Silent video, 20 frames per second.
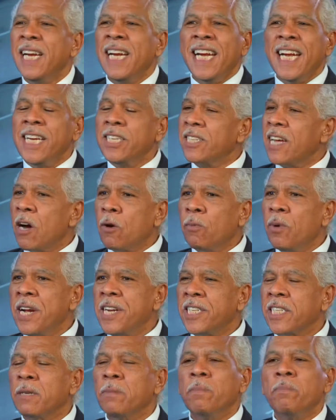It's
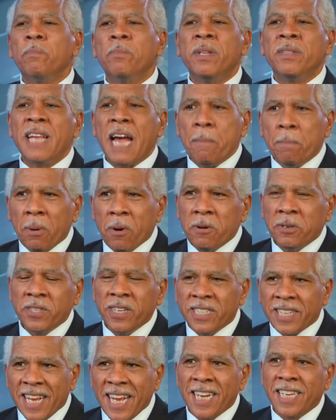outrageous. But that person
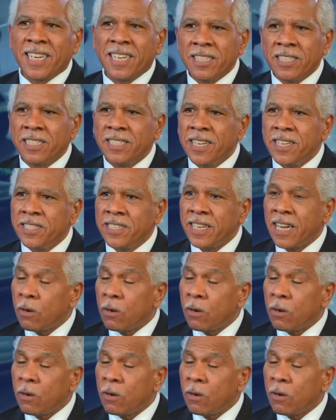is inconsistent.